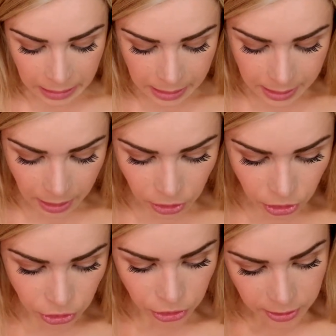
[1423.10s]
such
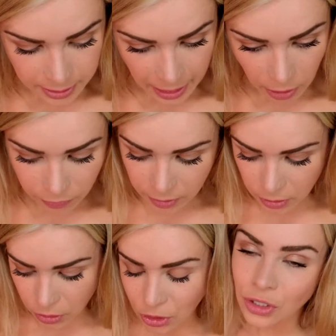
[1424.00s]
as yourself,
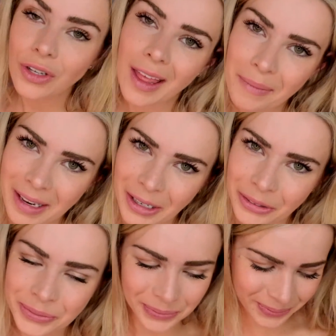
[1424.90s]
do let me
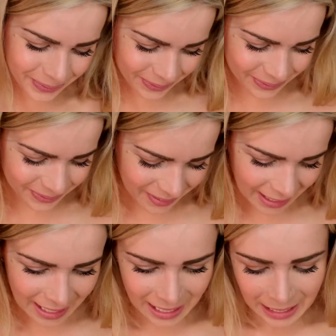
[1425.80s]
know.
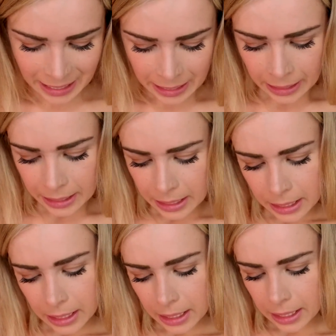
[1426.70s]

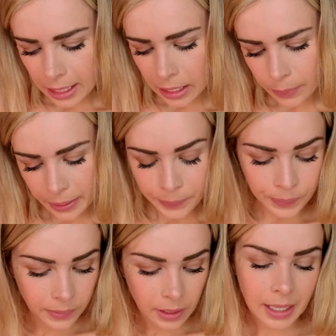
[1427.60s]
Anyway,
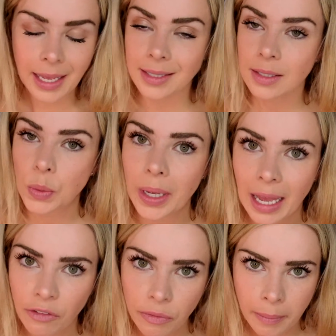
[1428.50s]
yes, we
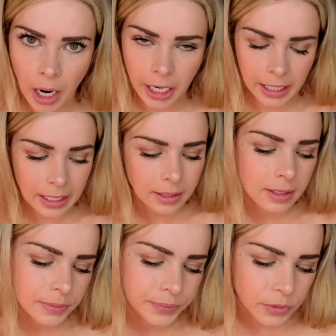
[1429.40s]
have Margaret.
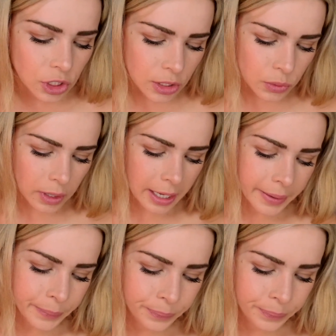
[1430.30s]
She's okay.